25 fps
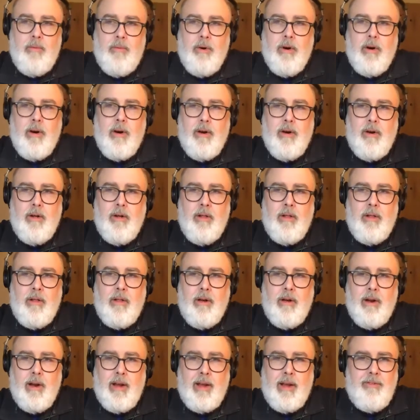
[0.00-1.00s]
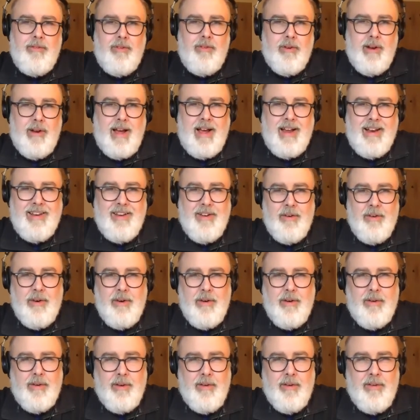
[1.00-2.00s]
where are y'all? I guess you're not. Are
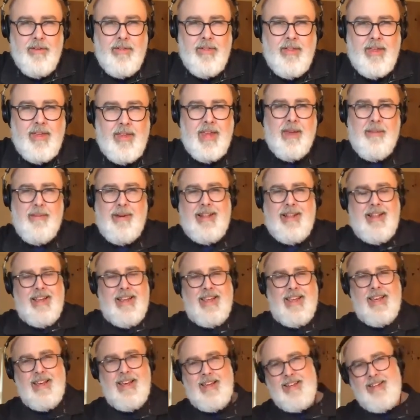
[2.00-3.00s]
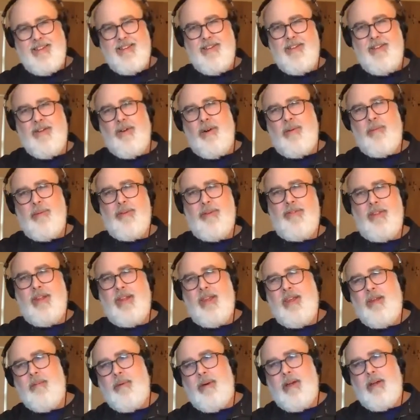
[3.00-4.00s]
you thinking about that yet? You're almost
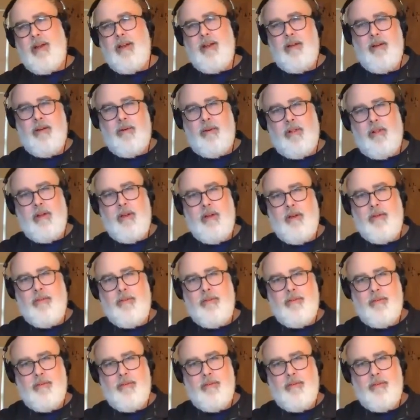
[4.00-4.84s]
thinking about it. You're close.